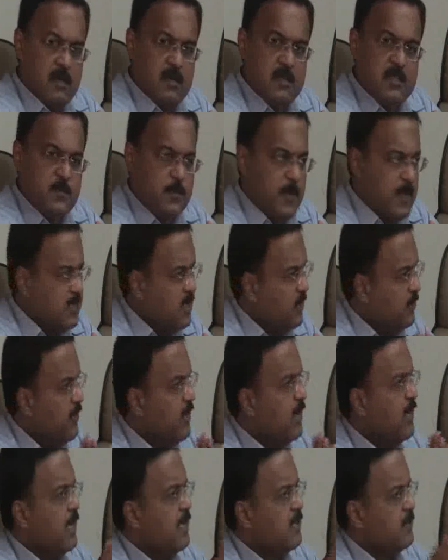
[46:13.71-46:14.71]
The
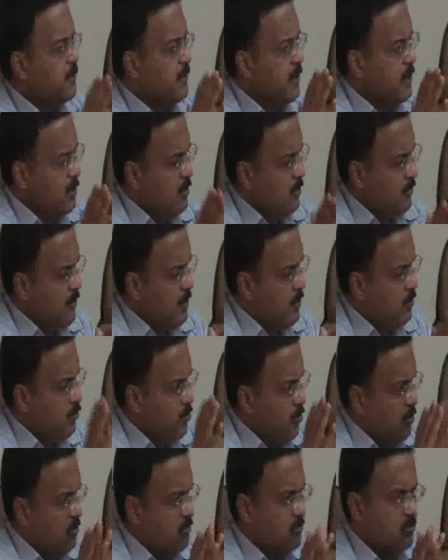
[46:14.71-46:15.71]
specific aspect of it
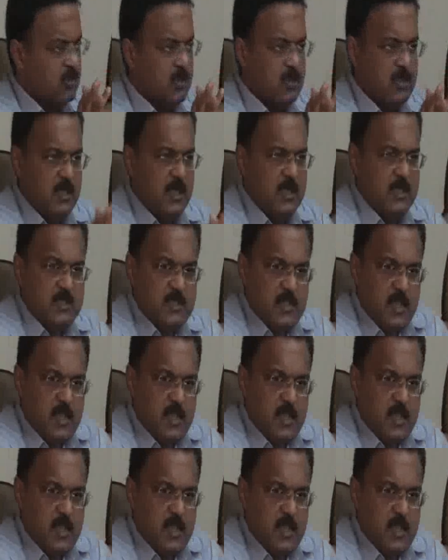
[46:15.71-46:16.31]
was that